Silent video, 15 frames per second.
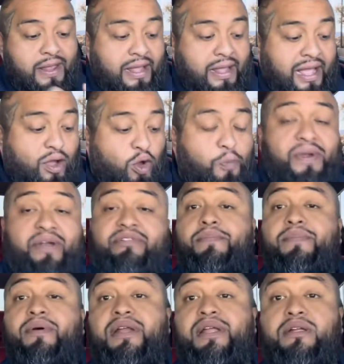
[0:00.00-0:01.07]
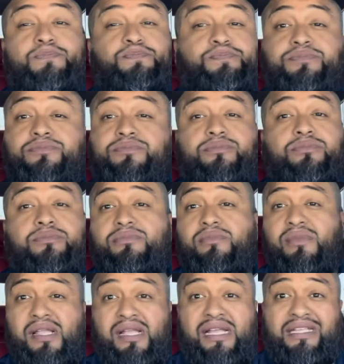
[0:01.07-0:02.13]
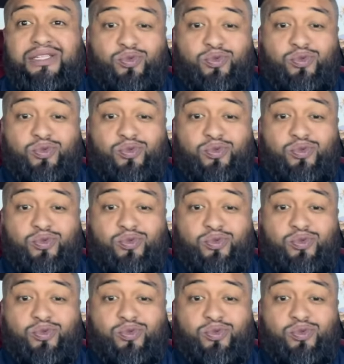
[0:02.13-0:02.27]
I hope everybody is